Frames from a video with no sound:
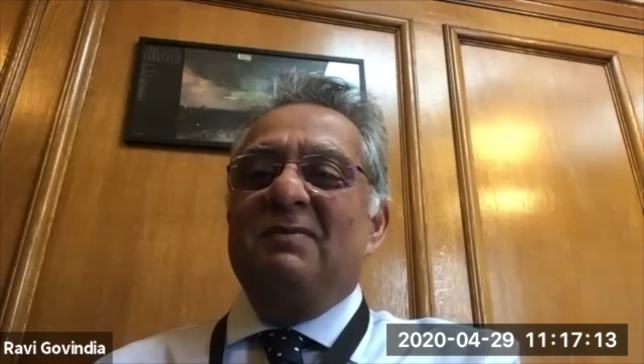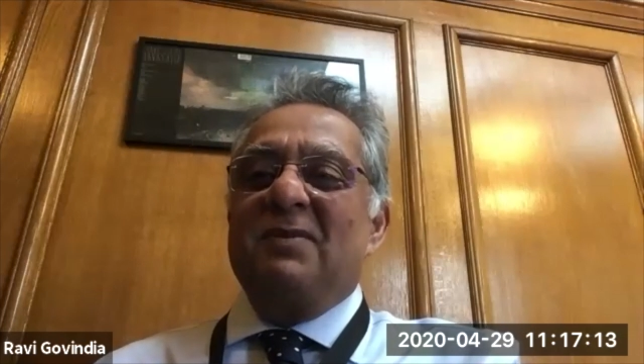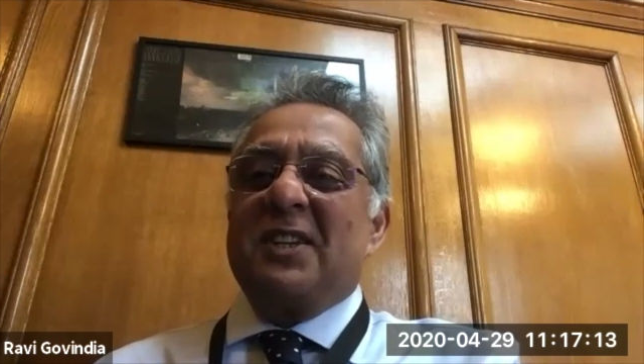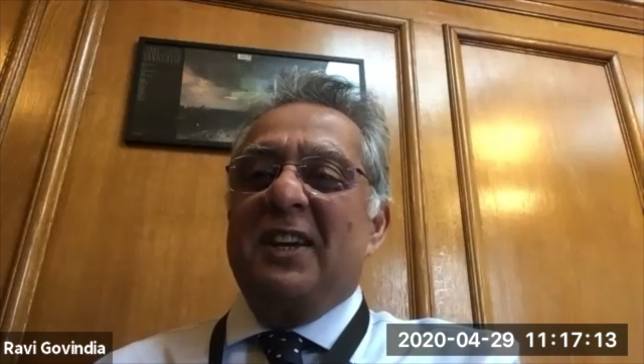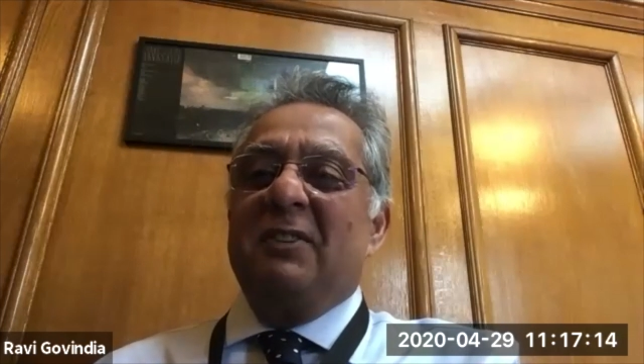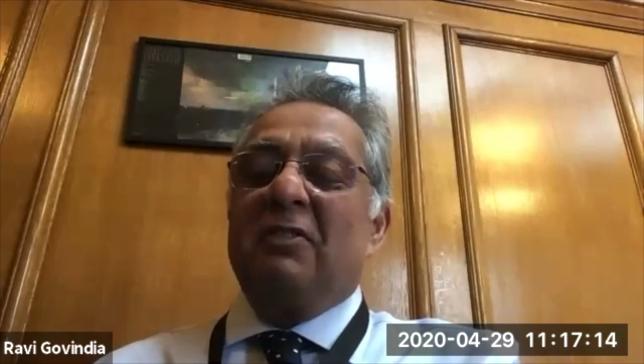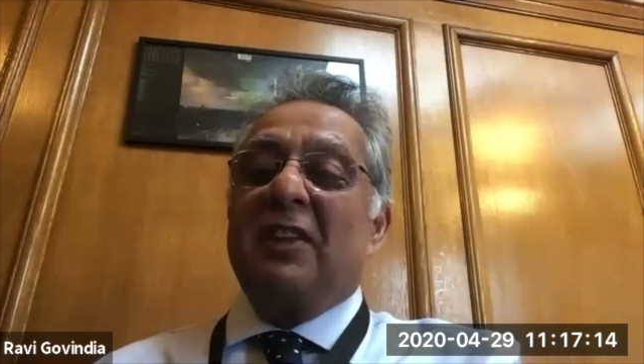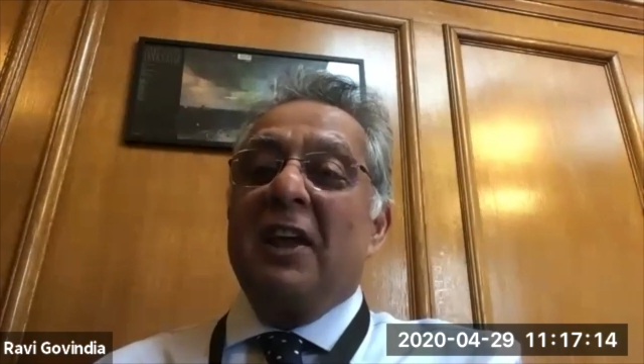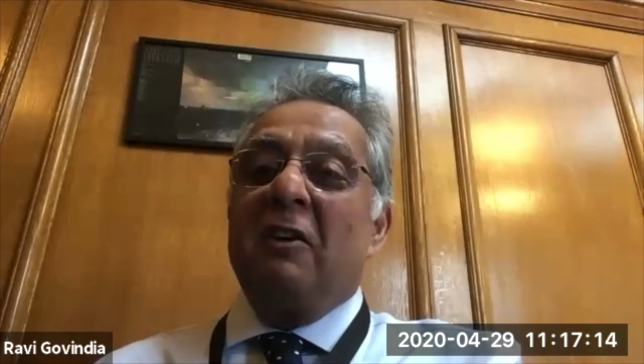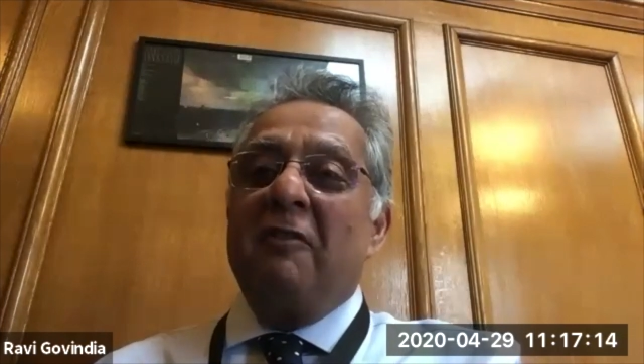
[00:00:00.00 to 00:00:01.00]
So
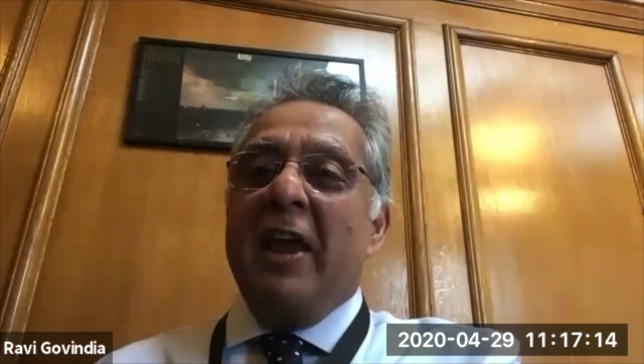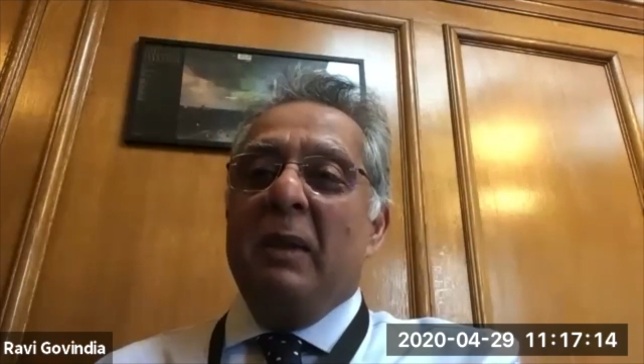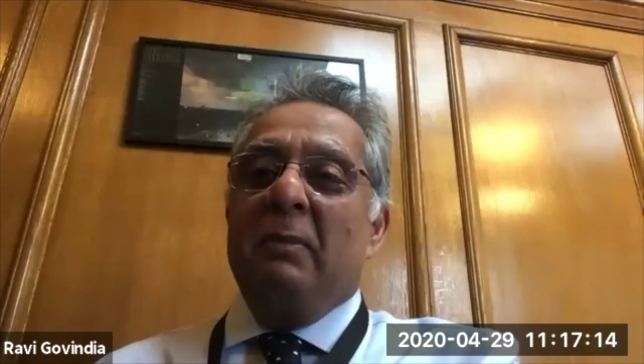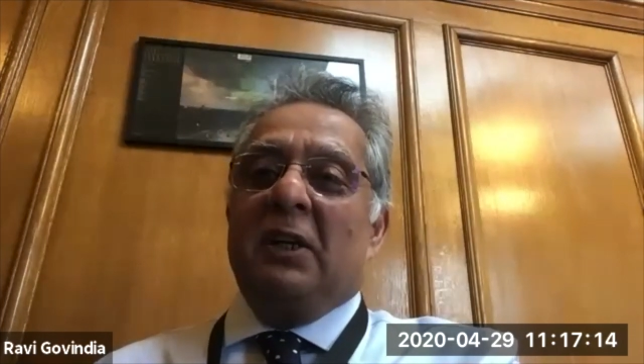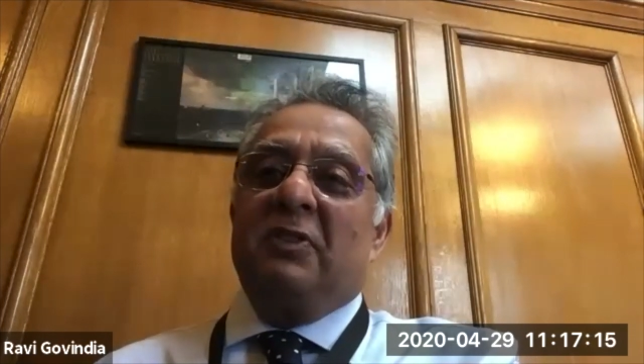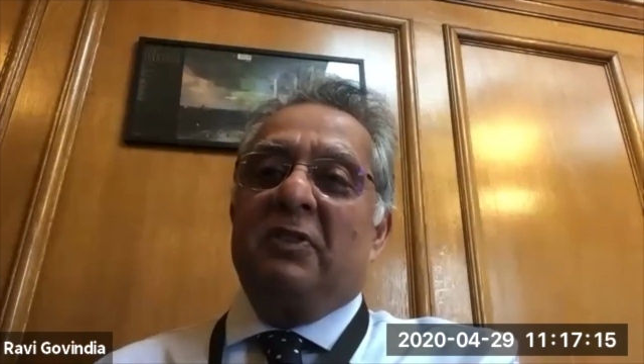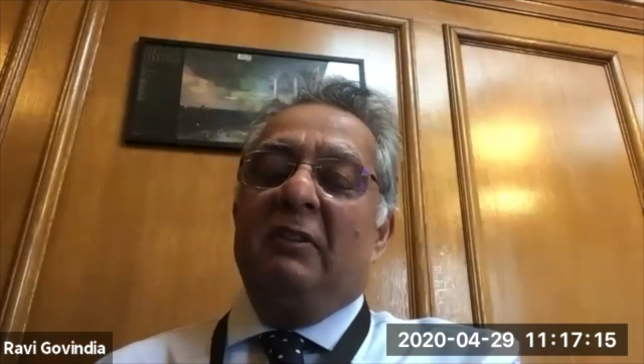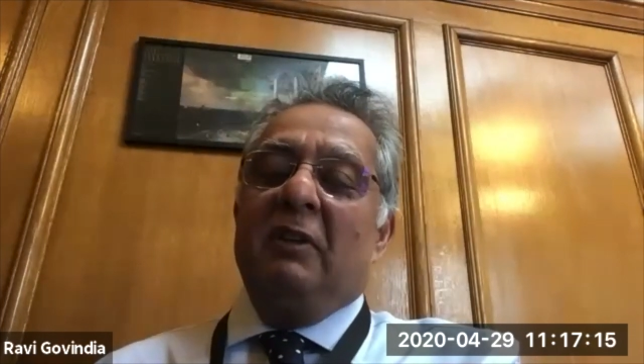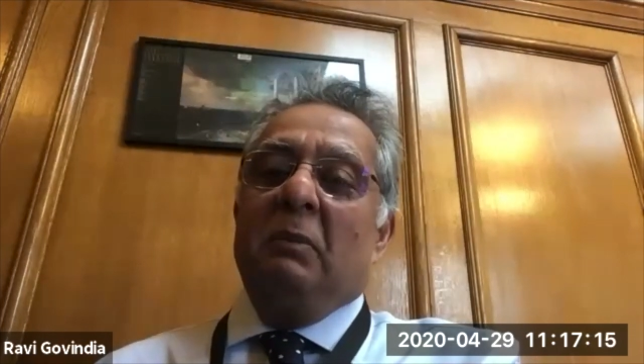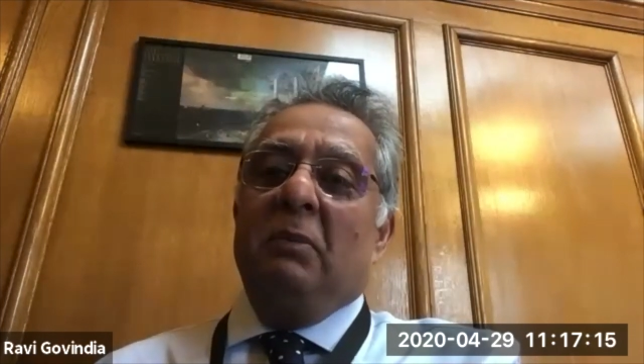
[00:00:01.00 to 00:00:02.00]
thank you very much for
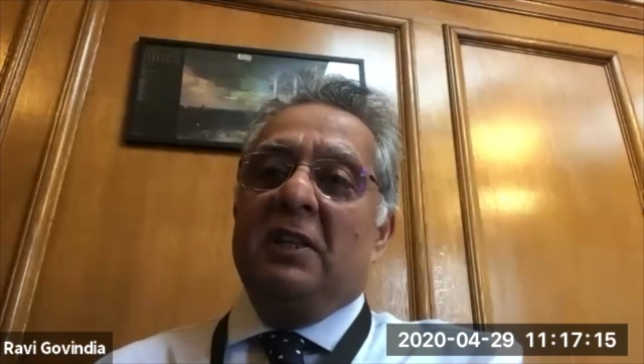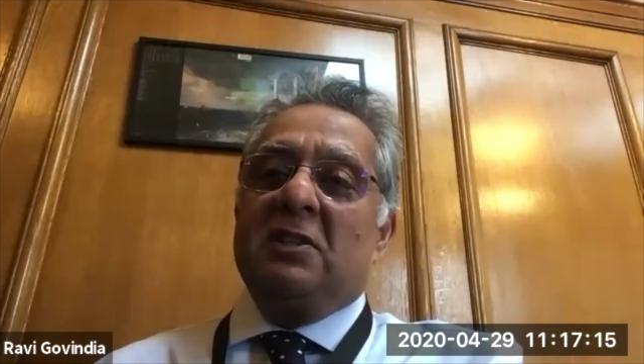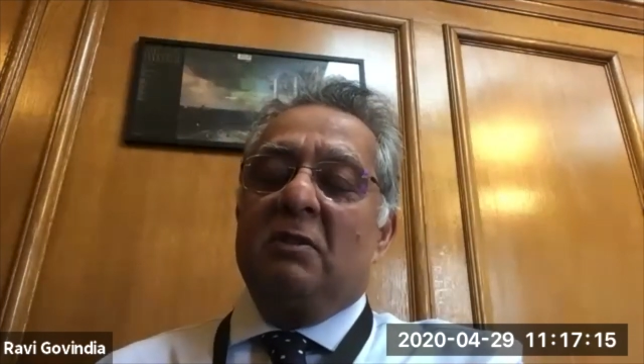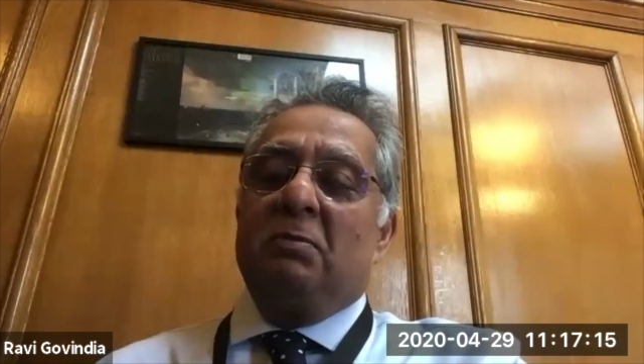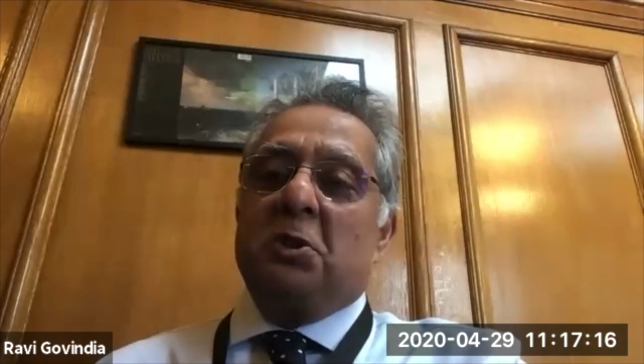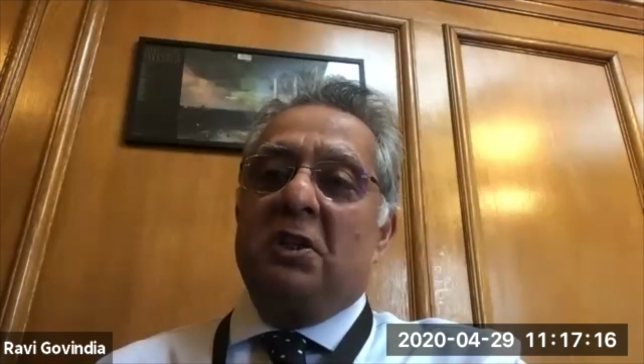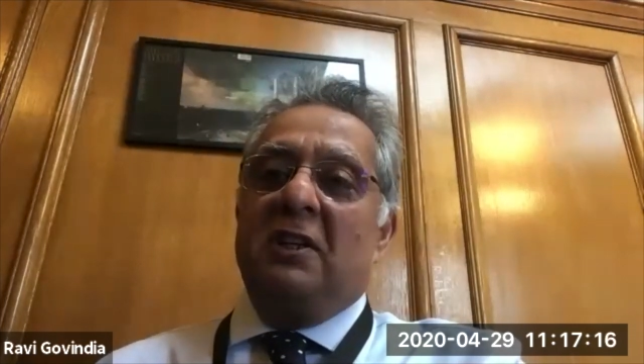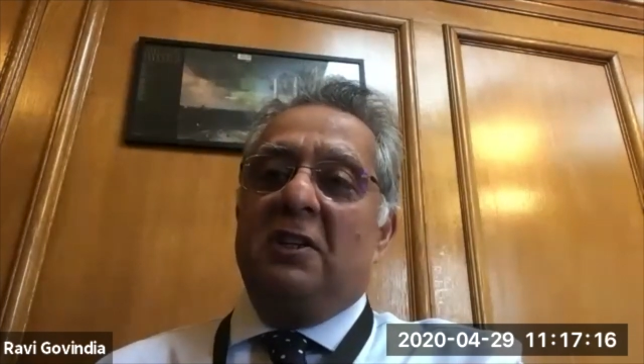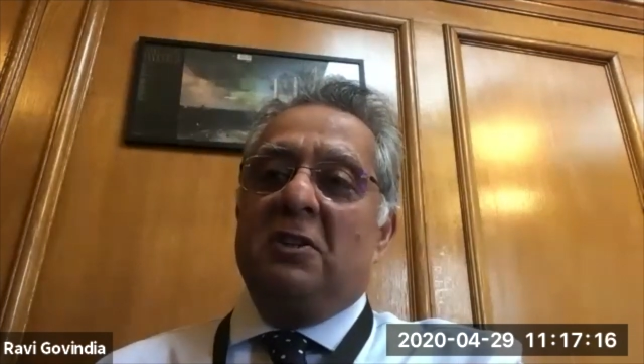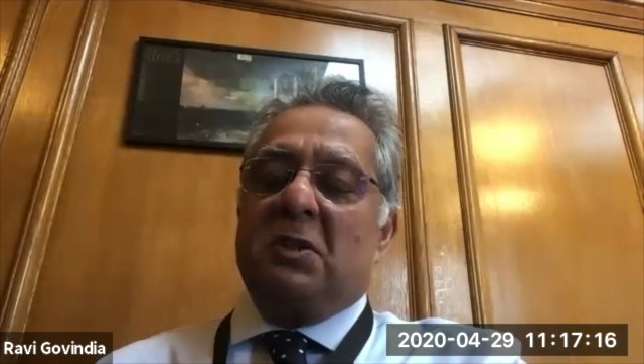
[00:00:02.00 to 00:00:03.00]
giving me this
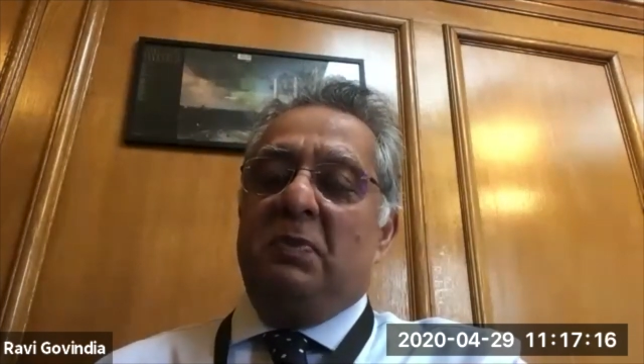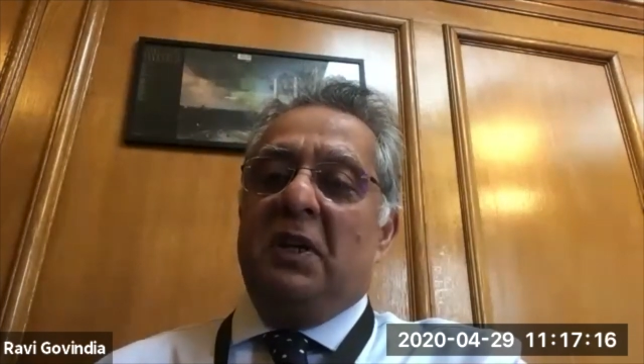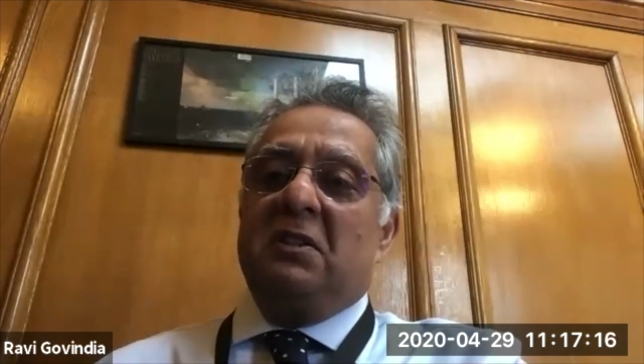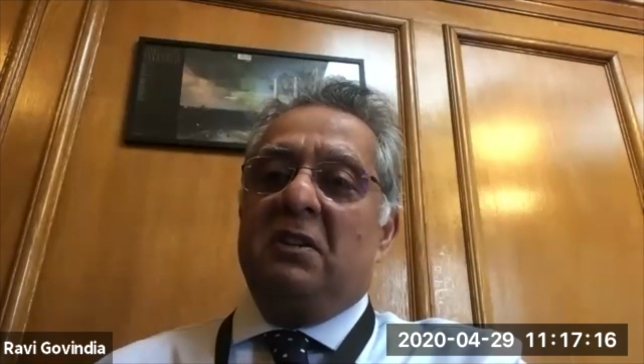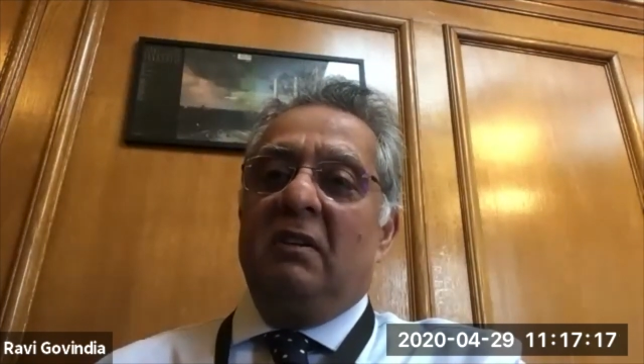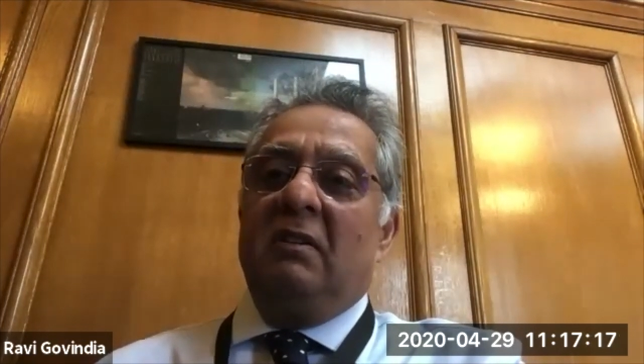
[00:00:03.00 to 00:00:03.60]
opportunity to speak to you.